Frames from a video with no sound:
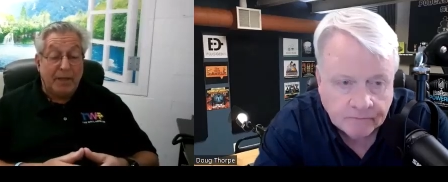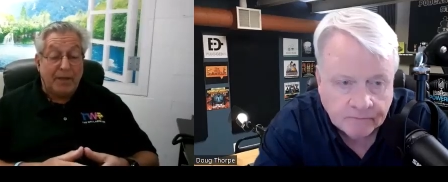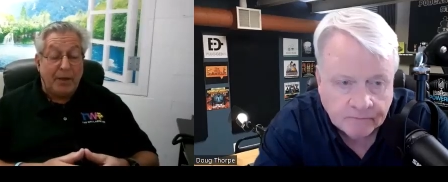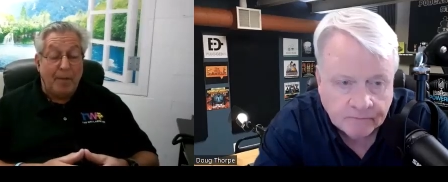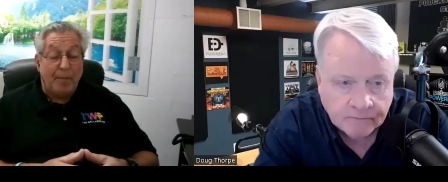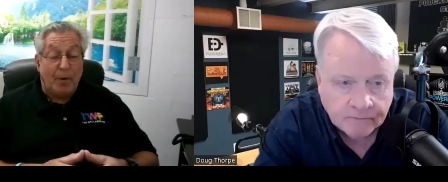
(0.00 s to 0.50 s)

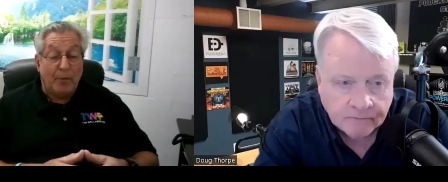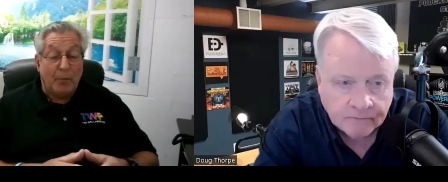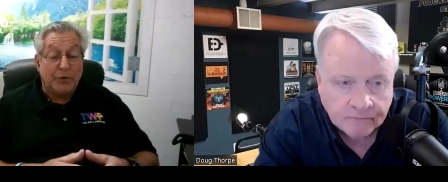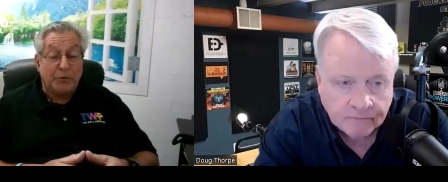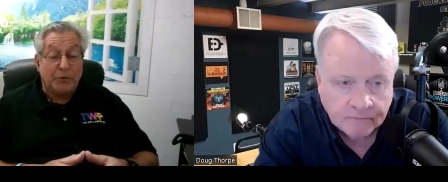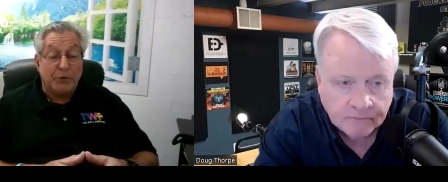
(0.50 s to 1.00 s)
Speaker 1: picking up on
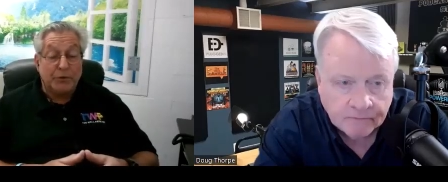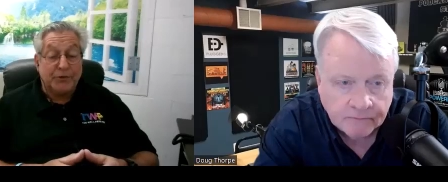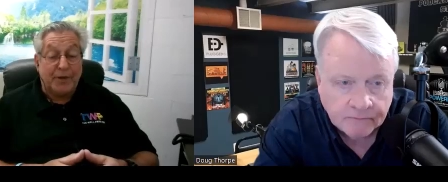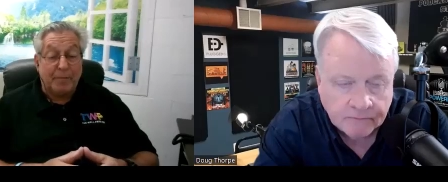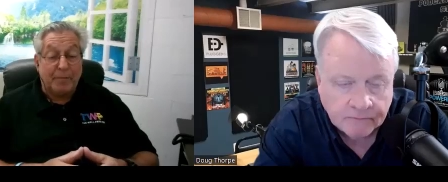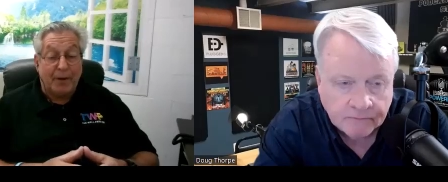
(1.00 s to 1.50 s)
what you just
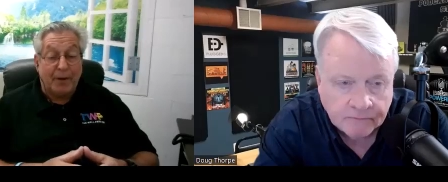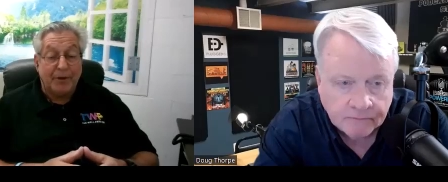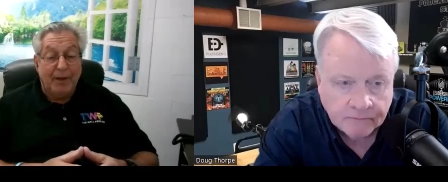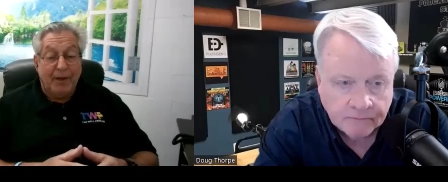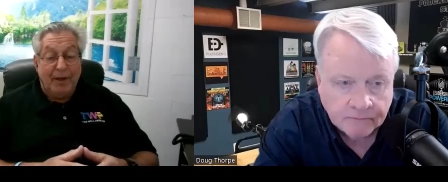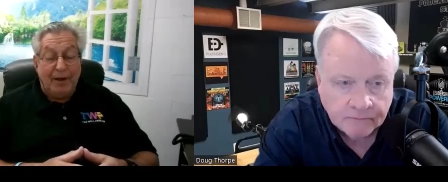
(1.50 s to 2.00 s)
said about
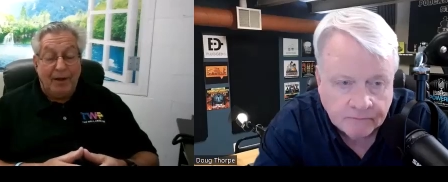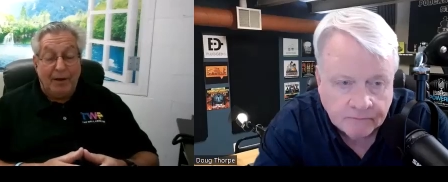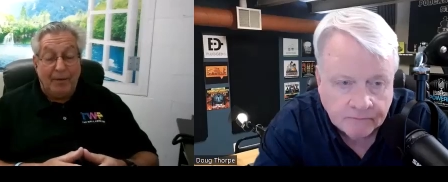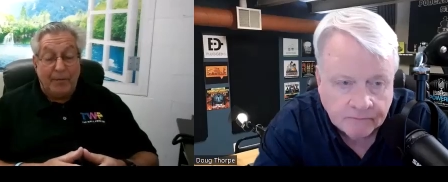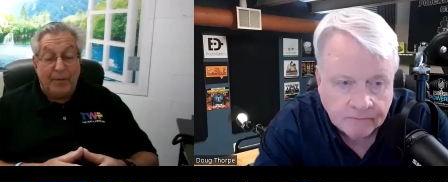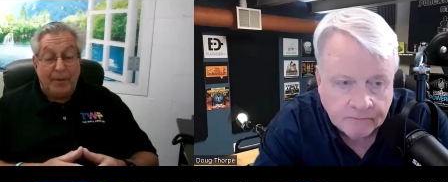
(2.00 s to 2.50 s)

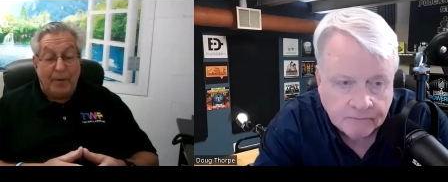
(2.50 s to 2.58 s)
um,